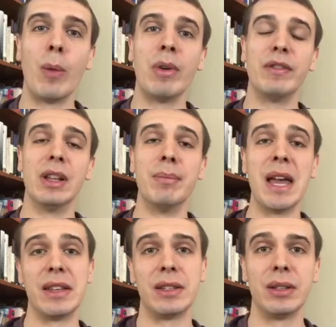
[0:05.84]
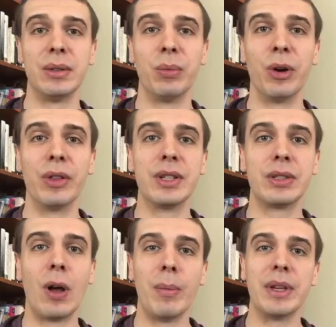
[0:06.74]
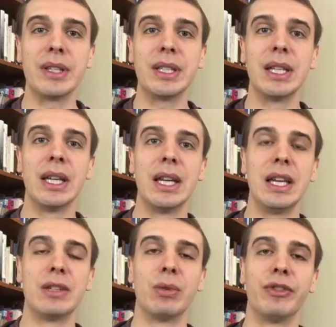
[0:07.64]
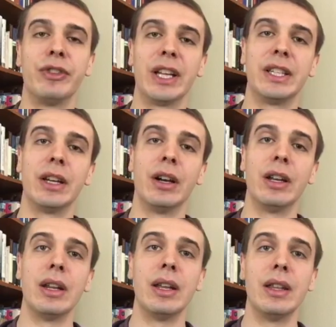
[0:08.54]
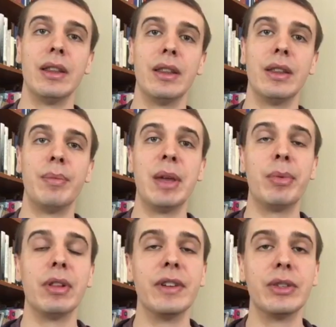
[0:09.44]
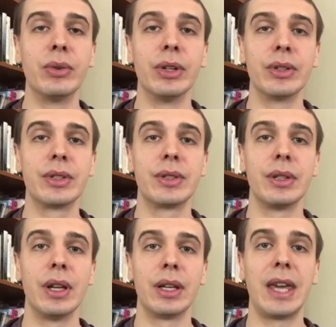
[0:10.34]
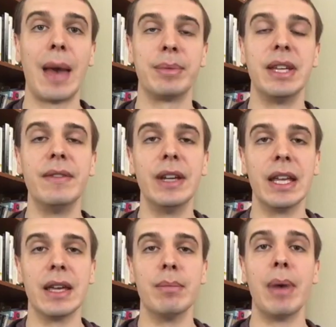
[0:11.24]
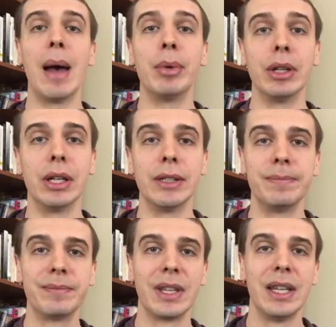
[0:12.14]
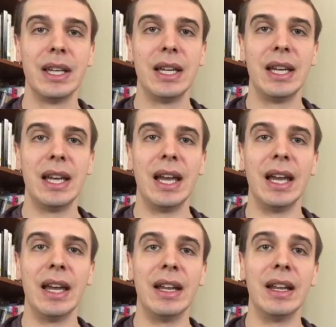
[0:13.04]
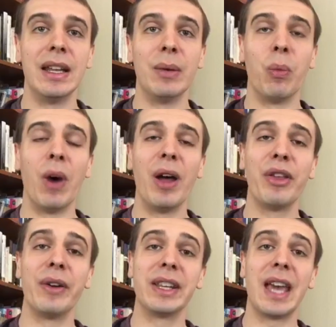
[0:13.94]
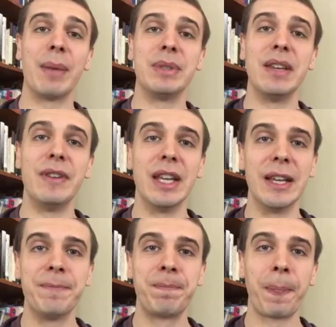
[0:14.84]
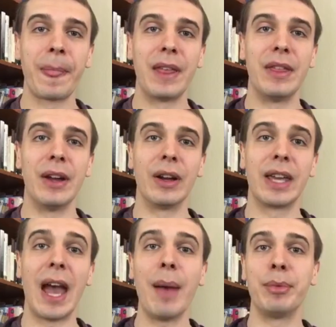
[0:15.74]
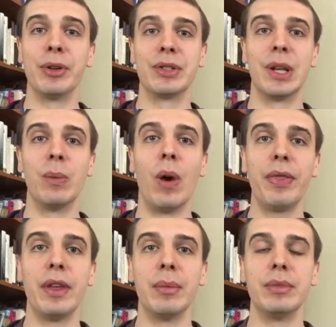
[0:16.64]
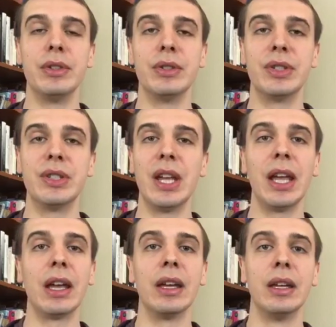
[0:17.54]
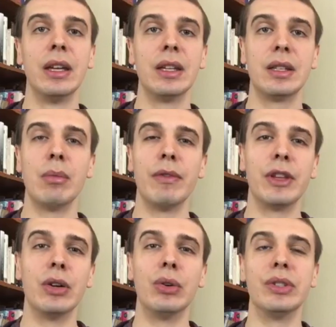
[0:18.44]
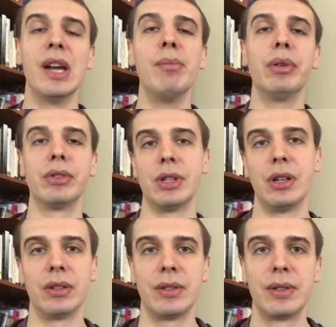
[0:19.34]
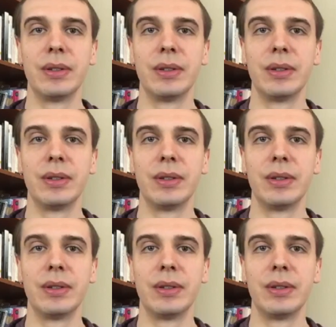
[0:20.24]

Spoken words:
of lament where the psalmist is reflecting on the people of Israel's captivity in Babylon. And while they're in captivity, their captors, they want them to sing some of the old temple songs.